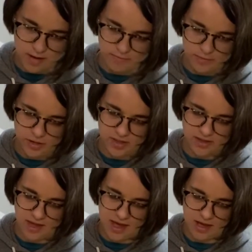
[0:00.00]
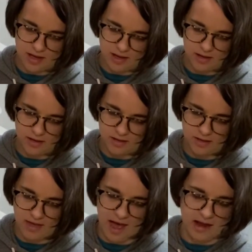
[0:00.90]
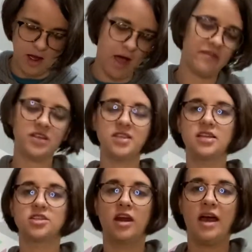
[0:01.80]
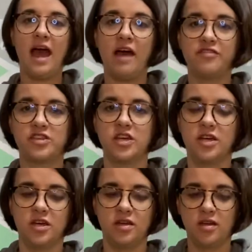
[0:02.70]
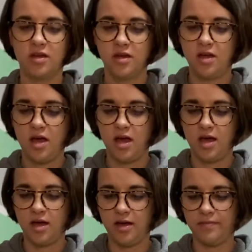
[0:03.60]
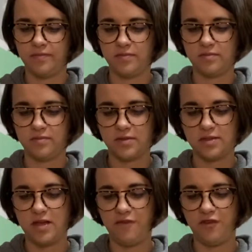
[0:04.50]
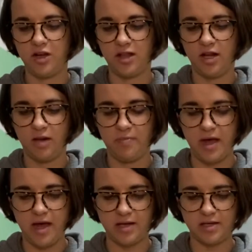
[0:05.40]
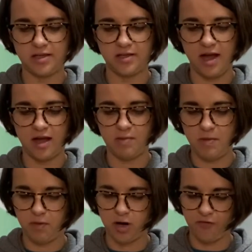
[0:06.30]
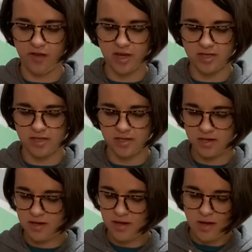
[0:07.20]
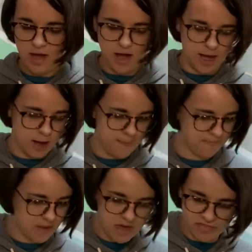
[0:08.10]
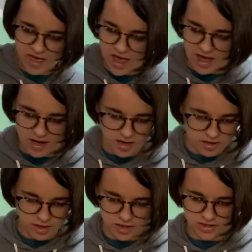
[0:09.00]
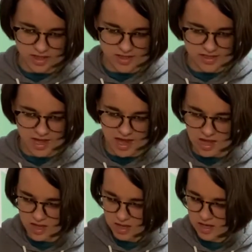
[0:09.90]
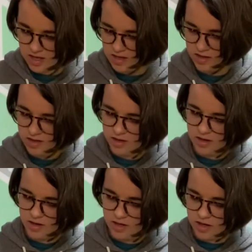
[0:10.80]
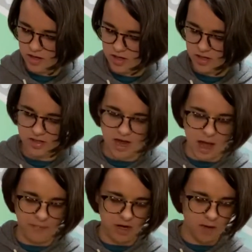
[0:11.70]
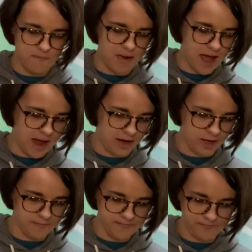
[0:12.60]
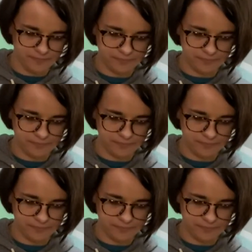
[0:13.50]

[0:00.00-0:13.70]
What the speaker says: Just like that. Now, obviously, it's gonna have to sit for a little bit. It's not gonna be perfect. And then you're just gonna take your top and your bottom.